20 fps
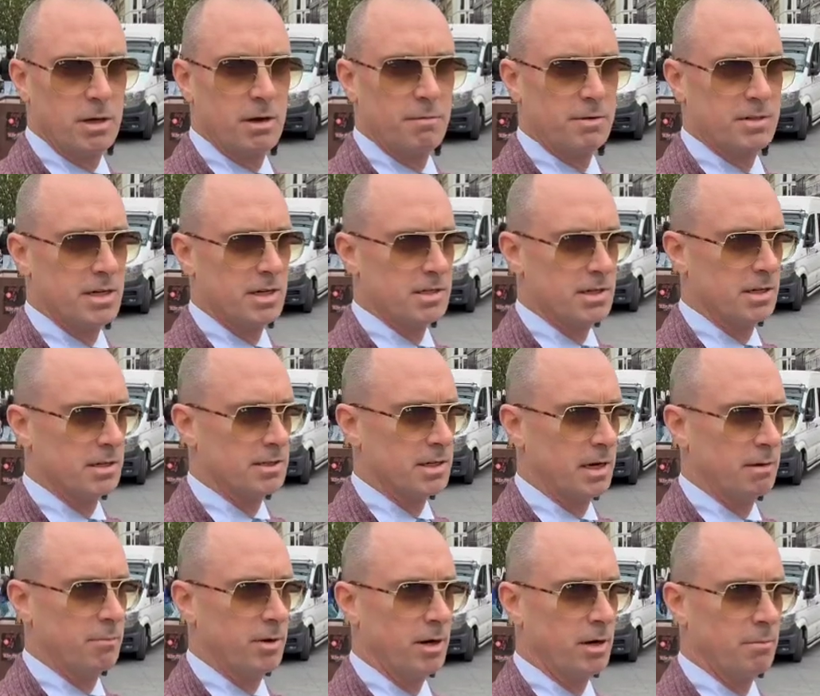one conversation at a
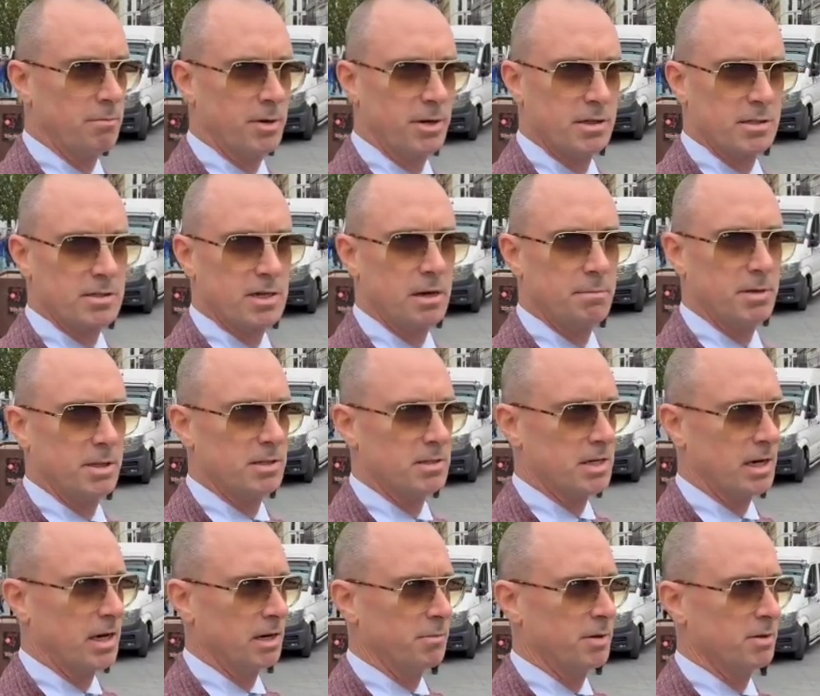time we are putting a stop to this
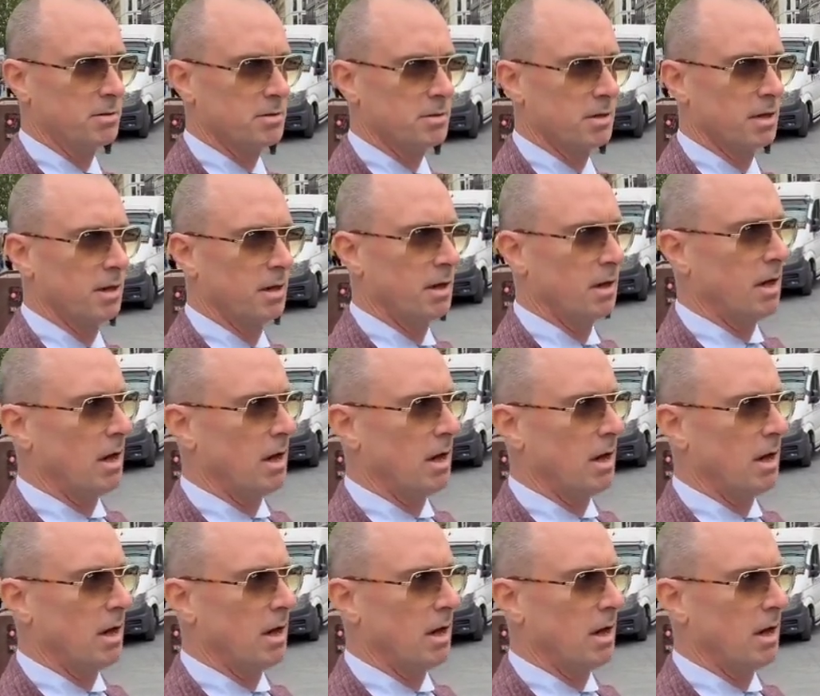child abuse.